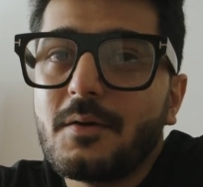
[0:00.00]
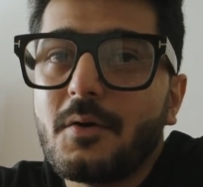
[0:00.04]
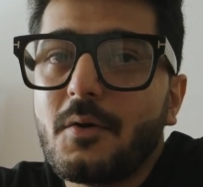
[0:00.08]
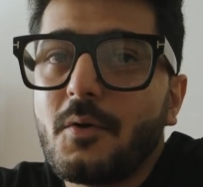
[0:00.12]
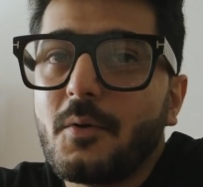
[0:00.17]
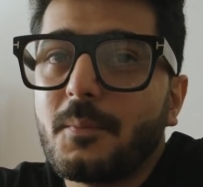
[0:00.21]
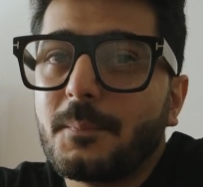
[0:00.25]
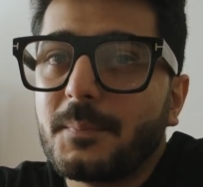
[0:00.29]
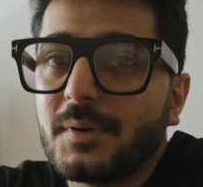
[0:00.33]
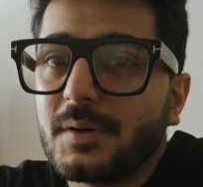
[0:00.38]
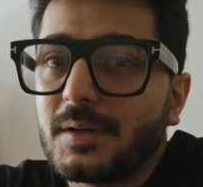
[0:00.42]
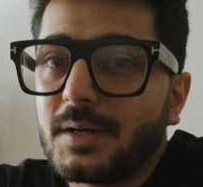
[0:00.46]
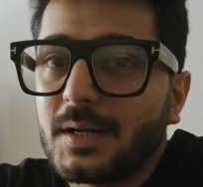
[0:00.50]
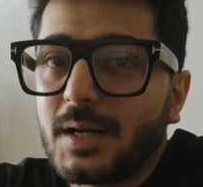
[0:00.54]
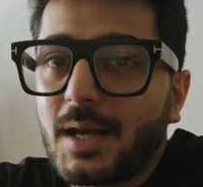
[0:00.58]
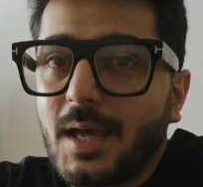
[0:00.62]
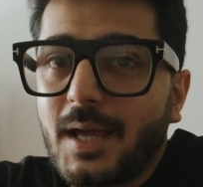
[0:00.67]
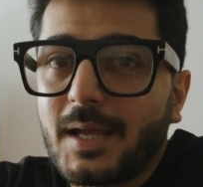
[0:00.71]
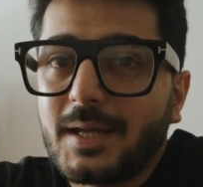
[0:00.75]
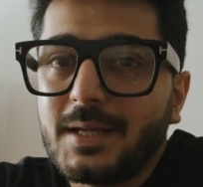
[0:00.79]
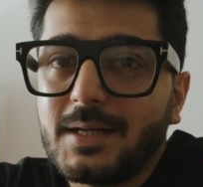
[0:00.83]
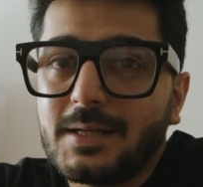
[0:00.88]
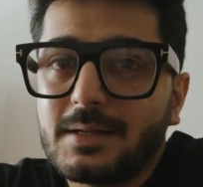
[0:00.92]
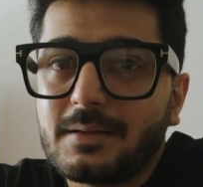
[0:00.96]
or per
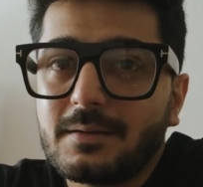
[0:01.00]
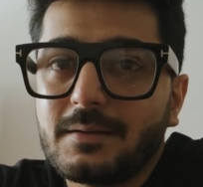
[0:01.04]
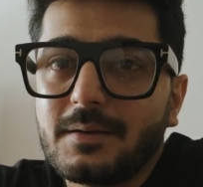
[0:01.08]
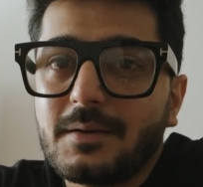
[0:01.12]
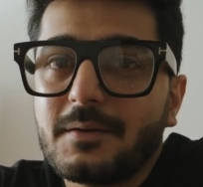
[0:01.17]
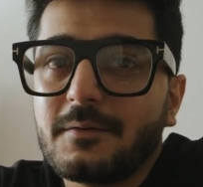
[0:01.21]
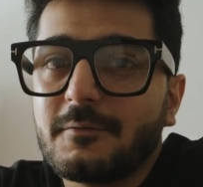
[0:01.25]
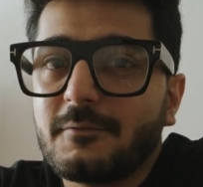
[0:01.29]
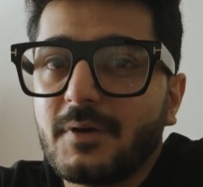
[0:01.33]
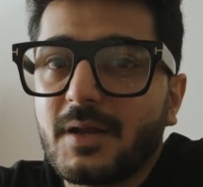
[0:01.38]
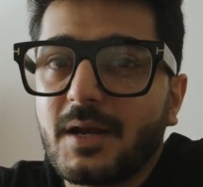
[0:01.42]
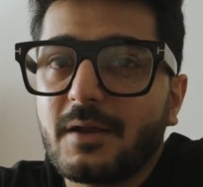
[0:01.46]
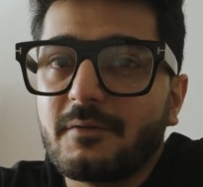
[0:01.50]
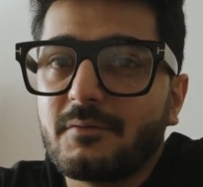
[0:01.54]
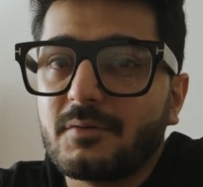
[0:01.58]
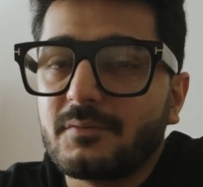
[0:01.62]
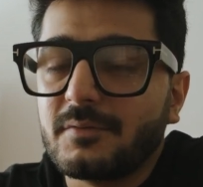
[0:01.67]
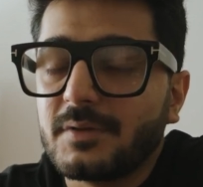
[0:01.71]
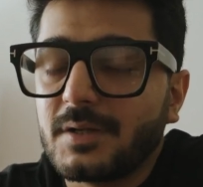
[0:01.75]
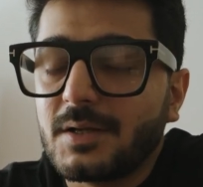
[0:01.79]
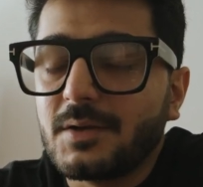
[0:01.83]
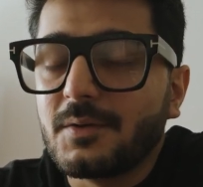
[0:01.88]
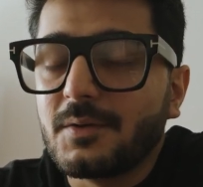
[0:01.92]
night wherever we